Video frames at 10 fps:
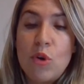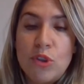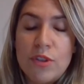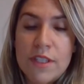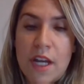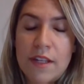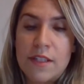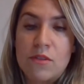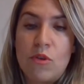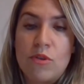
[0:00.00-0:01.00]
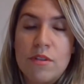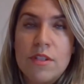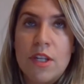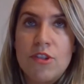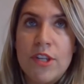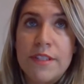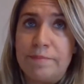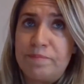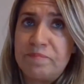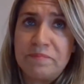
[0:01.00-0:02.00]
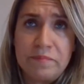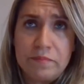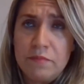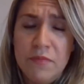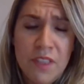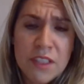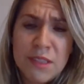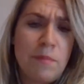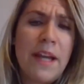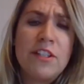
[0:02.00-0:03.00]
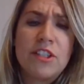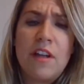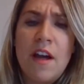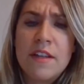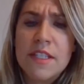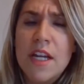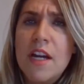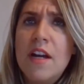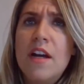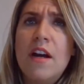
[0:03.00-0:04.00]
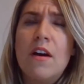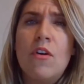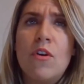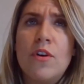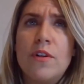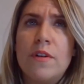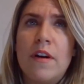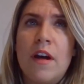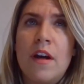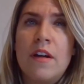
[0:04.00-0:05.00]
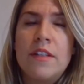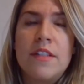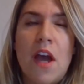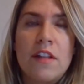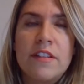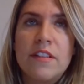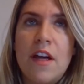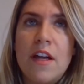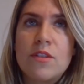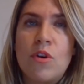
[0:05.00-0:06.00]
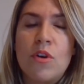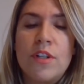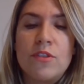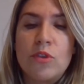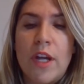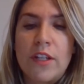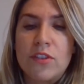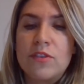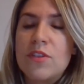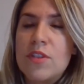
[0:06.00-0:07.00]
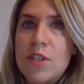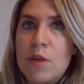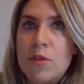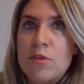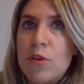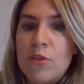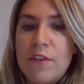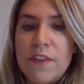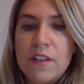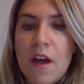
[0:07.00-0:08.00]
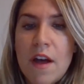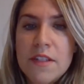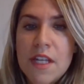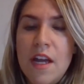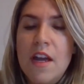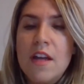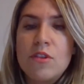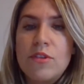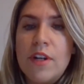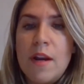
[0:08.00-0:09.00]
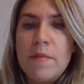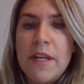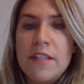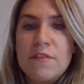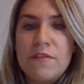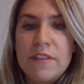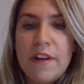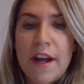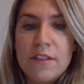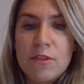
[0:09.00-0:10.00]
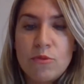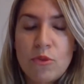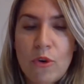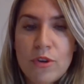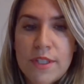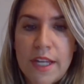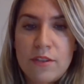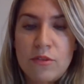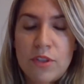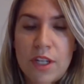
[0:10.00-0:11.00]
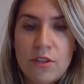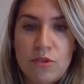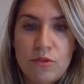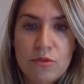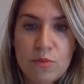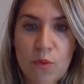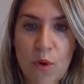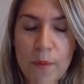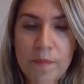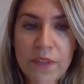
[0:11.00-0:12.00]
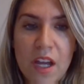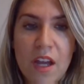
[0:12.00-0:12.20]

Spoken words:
social sciences courses such as Spanish class or Italian class or introduction to cinematography class. So there are many different kinds of course that you can choose from.